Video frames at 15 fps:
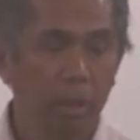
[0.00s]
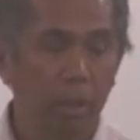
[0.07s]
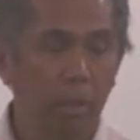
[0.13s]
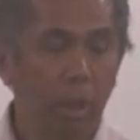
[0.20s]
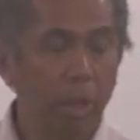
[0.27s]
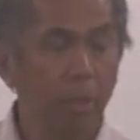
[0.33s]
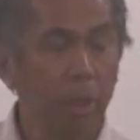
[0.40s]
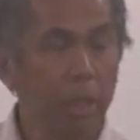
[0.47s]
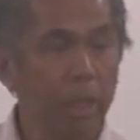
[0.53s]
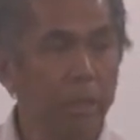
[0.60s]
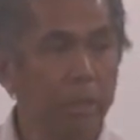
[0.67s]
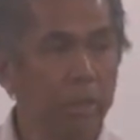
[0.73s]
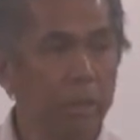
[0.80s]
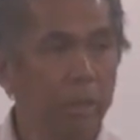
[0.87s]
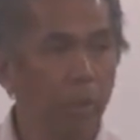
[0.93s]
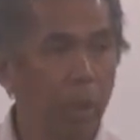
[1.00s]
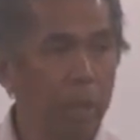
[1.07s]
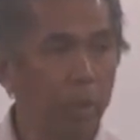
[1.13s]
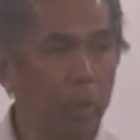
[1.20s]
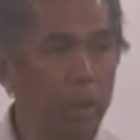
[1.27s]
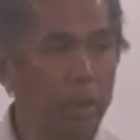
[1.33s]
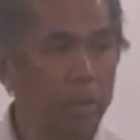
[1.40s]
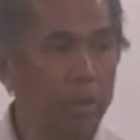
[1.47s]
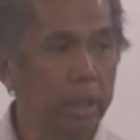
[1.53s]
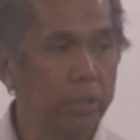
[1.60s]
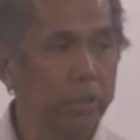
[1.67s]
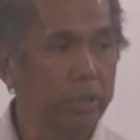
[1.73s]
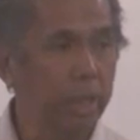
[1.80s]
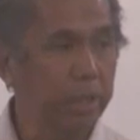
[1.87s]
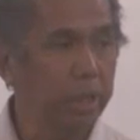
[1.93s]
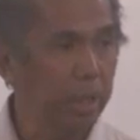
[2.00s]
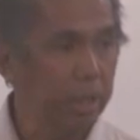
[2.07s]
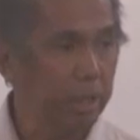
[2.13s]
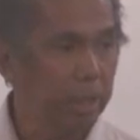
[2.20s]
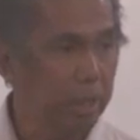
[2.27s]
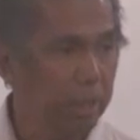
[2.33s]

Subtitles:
Why will it not stay there?